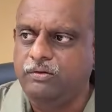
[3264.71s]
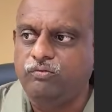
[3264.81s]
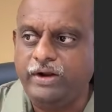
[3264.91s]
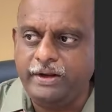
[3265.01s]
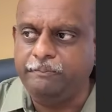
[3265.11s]

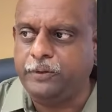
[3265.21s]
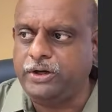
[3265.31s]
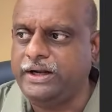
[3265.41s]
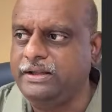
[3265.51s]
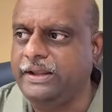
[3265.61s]
One
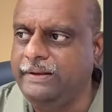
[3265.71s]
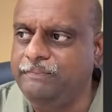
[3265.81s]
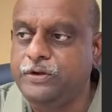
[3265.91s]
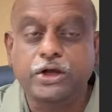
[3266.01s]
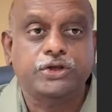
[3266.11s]
important
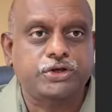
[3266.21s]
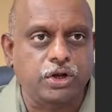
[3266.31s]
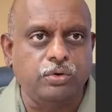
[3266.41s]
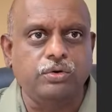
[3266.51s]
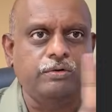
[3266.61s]
thing,
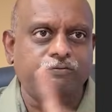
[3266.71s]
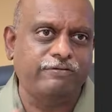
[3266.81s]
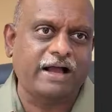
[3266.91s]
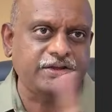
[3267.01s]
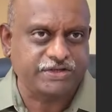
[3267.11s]
slow,
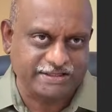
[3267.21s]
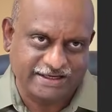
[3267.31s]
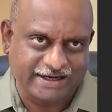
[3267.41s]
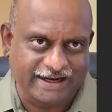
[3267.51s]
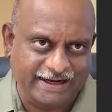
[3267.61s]
fast
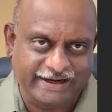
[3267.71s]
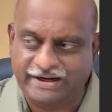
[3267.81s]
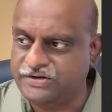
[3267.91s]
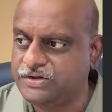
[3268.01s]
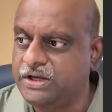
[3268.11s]

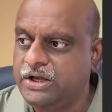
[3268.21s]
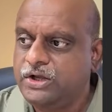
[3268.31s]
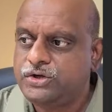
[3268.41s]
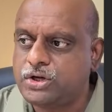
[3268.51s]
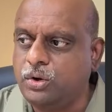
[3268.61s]
acetylators.
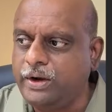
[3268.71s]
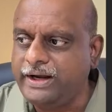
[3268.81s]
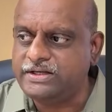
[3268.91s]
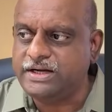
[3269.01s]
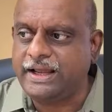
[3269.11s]
Slow
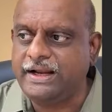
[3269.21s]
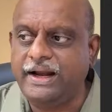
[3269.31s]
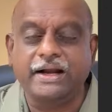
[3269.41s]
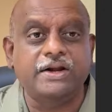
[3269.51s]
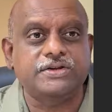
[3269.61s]

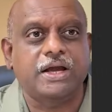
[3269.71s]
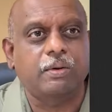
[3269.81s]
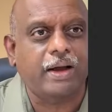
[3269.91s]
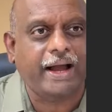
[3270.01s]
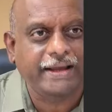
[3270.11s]
acetylators
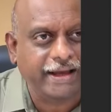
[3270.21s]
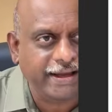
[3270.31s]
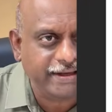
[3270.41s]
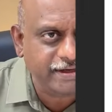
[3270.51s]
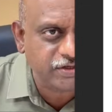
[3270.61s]
have higher
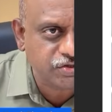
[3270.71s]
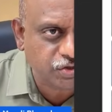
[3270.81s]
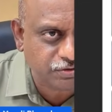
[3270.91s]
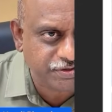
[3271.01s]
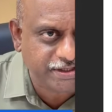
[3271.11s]
ANH
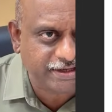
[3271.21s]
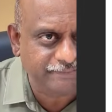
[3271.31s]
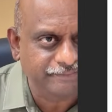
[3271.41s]
toxicity.